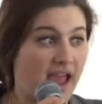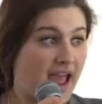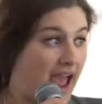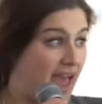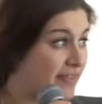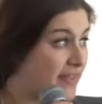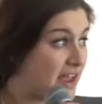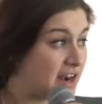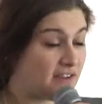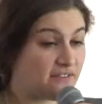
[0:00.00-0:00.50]

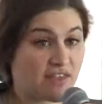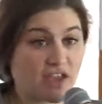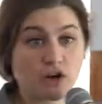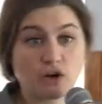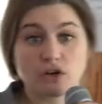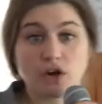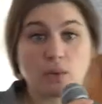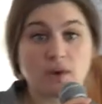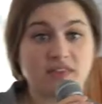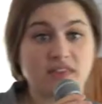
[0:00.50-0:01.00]
And then if they don't
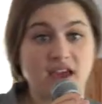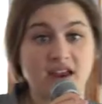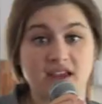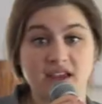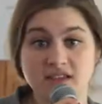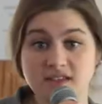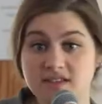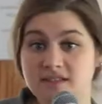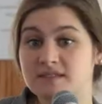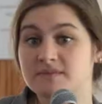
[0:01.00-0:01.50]
know what that
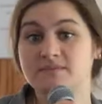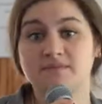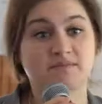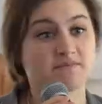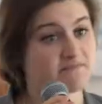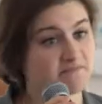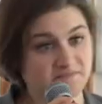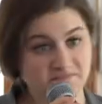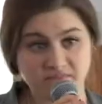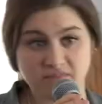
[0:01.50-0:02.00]
is,
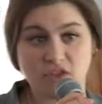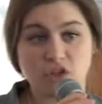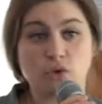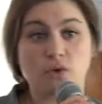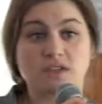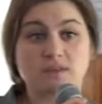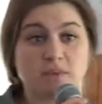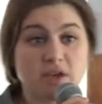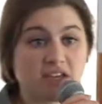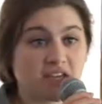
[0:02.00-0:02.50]
you
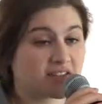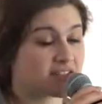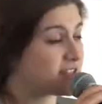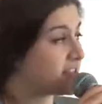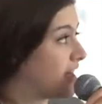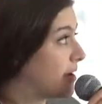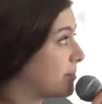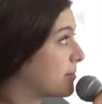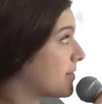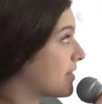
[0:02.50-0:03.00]
explain it to
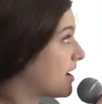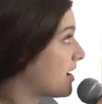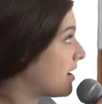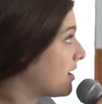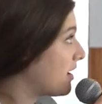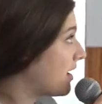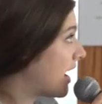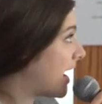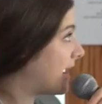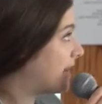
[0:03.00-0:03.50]
them.
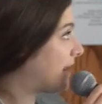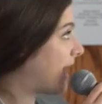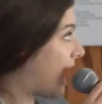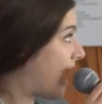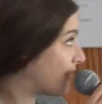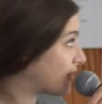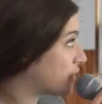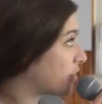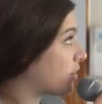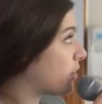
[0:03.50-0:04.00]
And
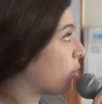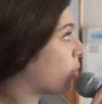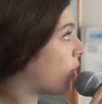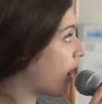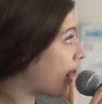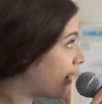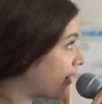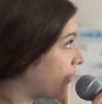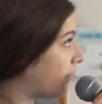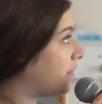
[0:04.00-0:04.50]
after a
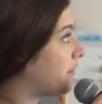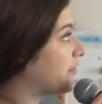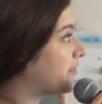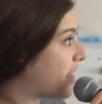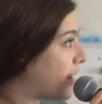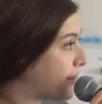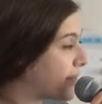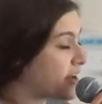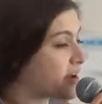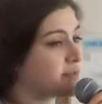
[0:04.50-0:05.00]
while,
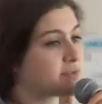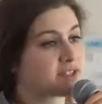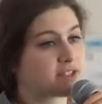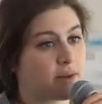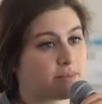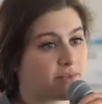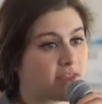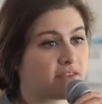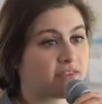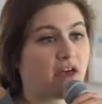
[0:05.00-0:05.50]
that becomes
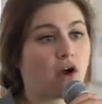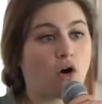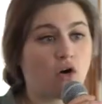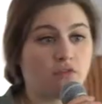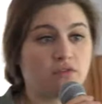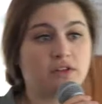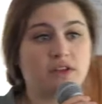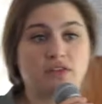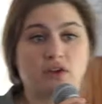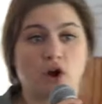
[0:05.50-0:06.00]
something that
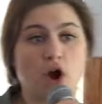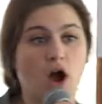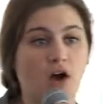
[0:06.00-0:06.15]
hopefully their